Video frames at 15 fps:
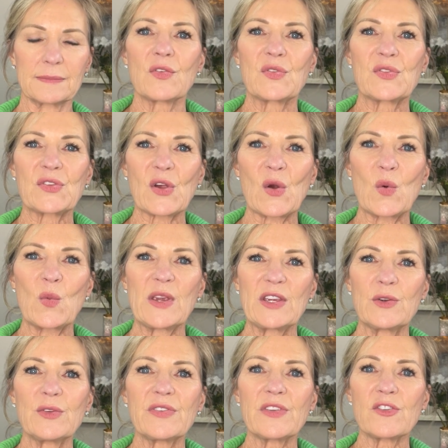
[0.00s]
So we
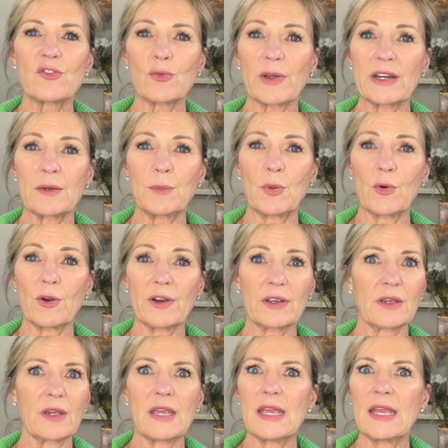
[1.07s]
use the shredded
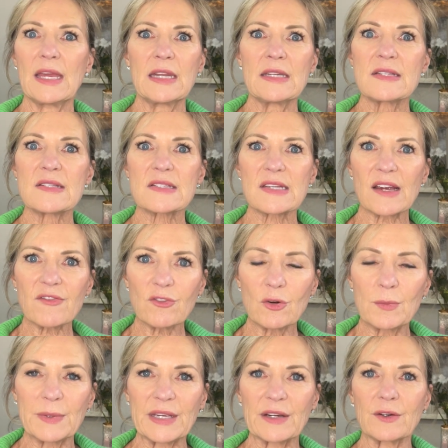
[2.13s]
pork in several
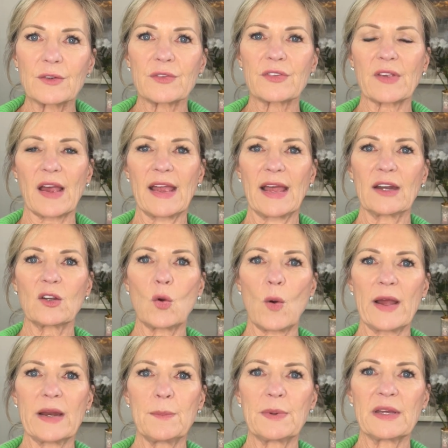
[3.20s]
meals. I had
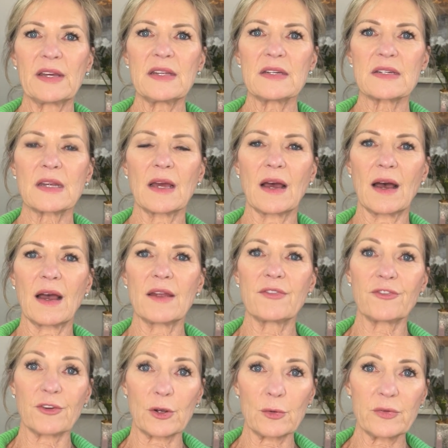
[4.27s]
quite a bit. I
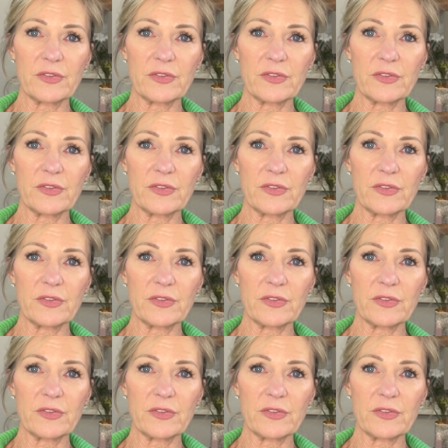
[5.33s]
froze